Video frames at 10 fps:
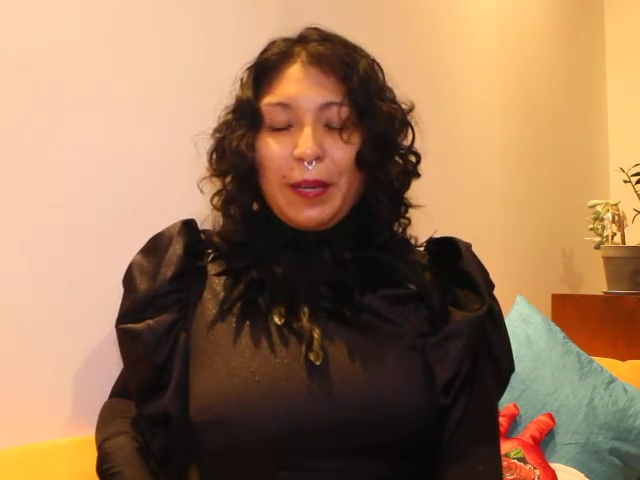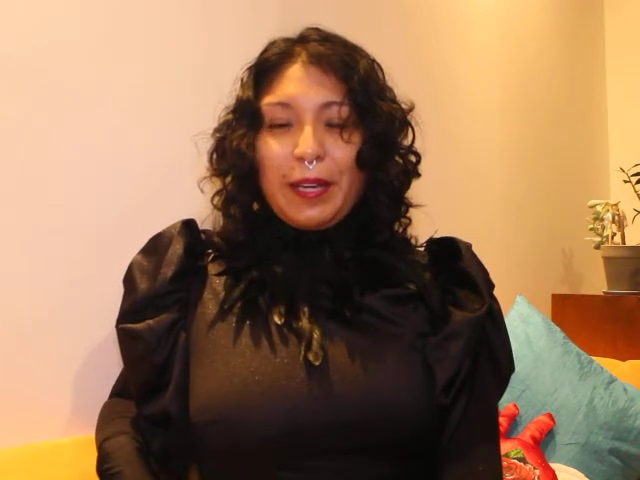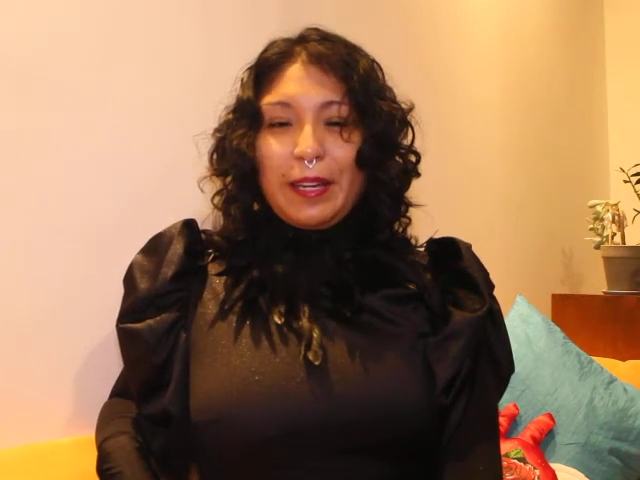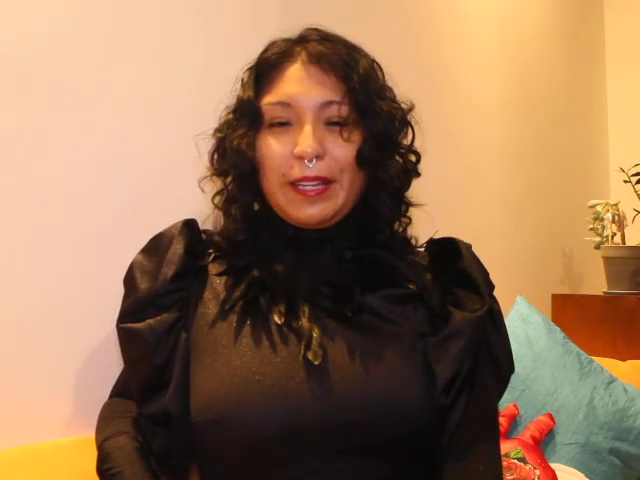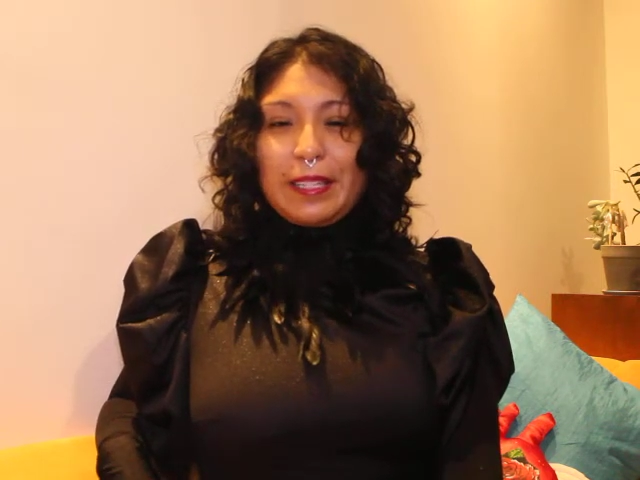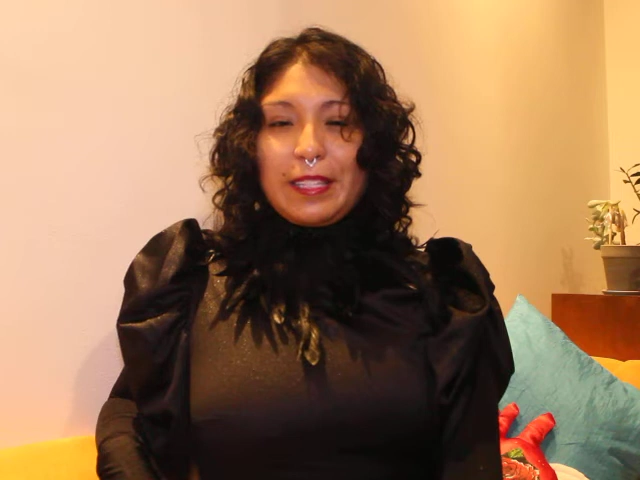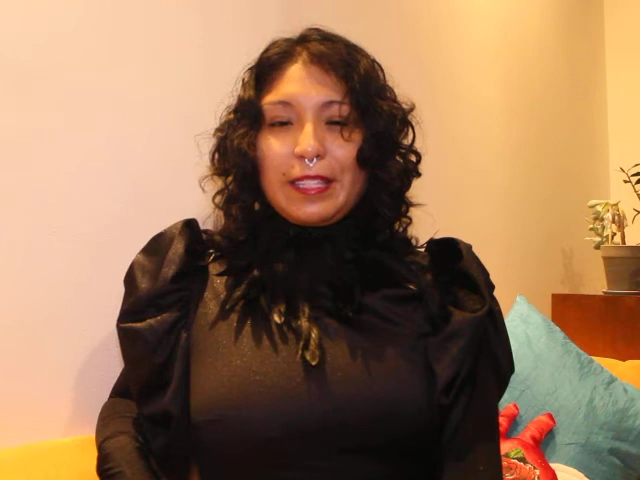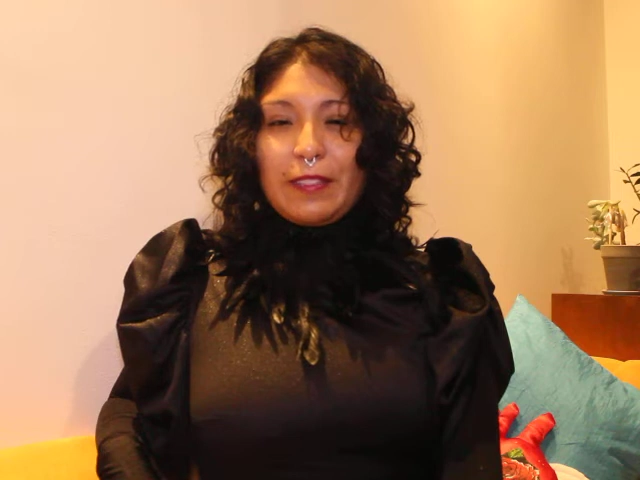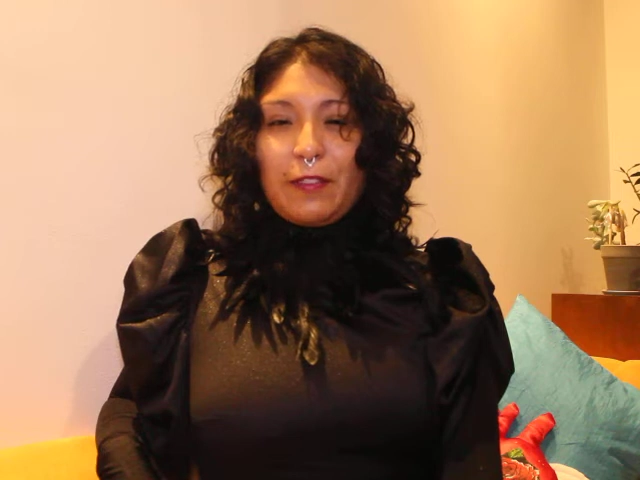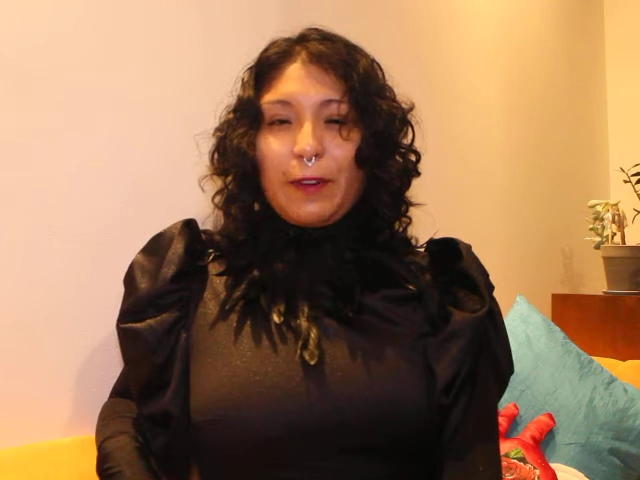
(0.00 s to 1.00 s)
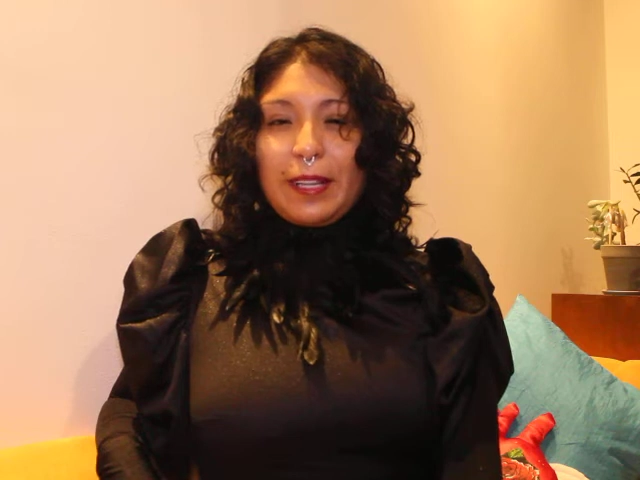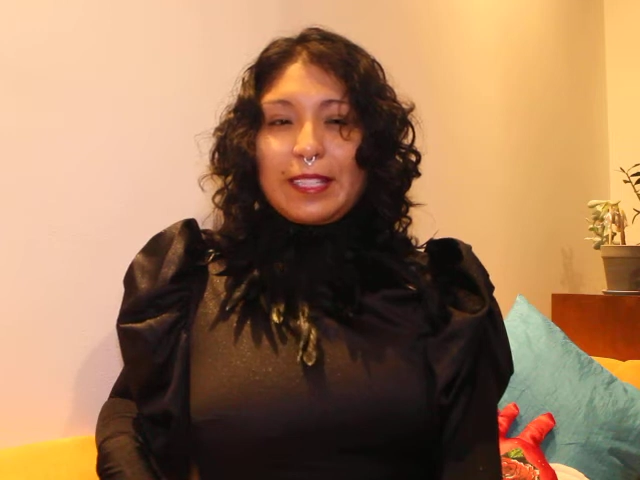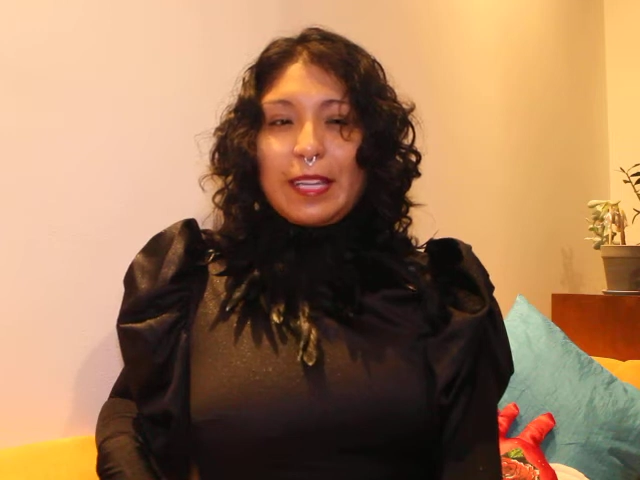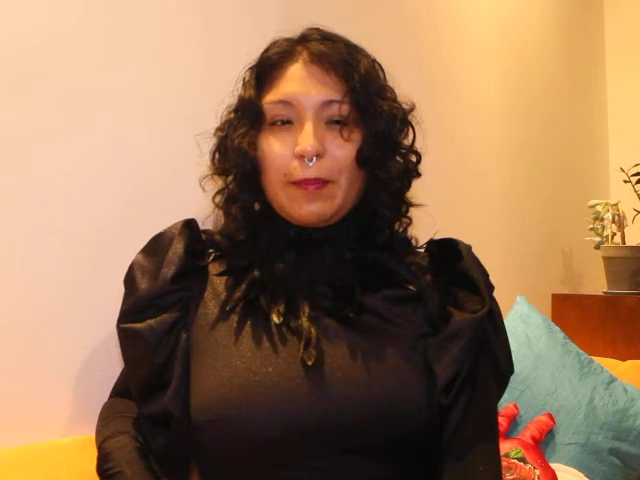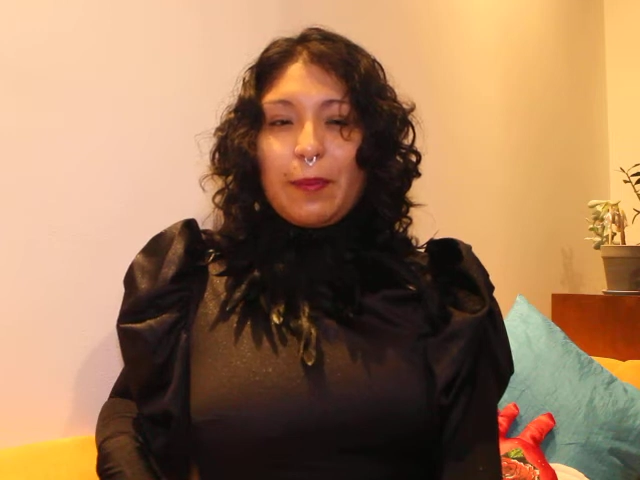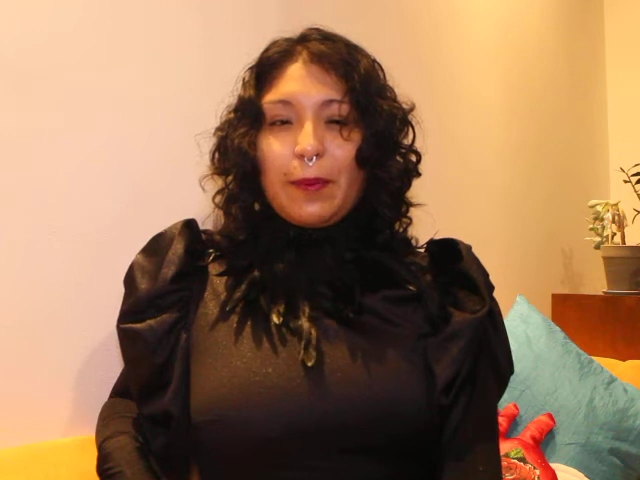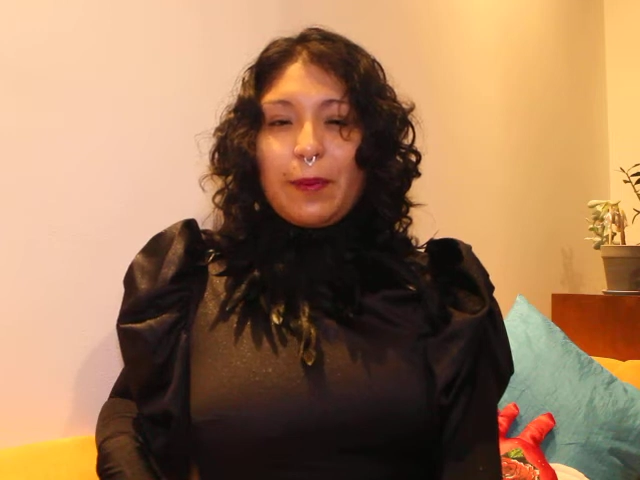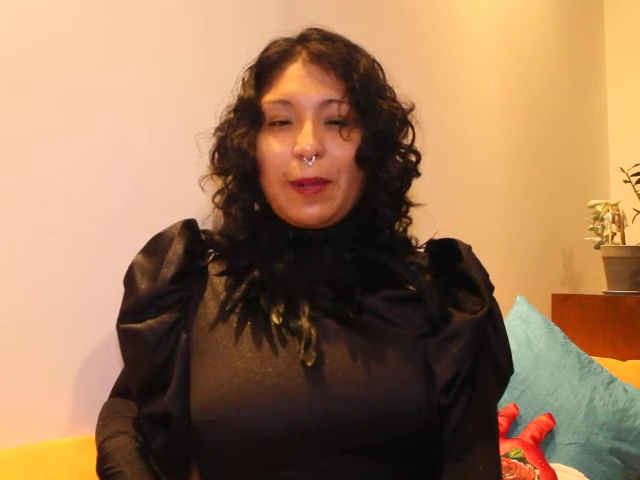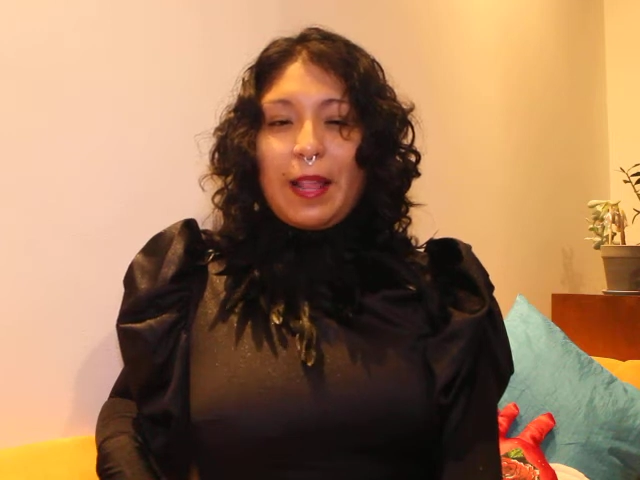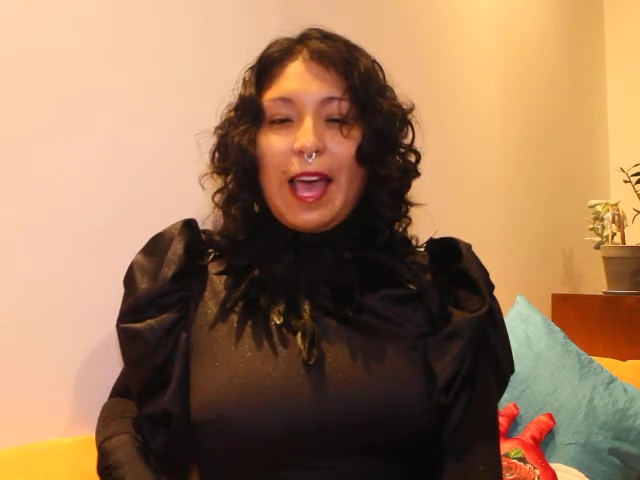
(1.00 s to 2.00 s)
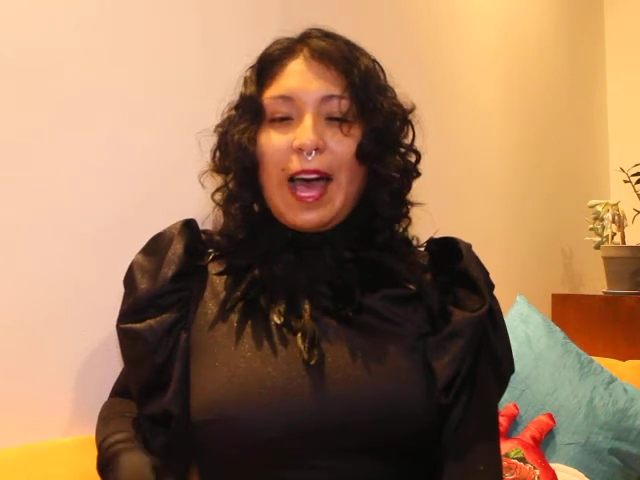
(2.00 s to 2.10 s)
because, for example,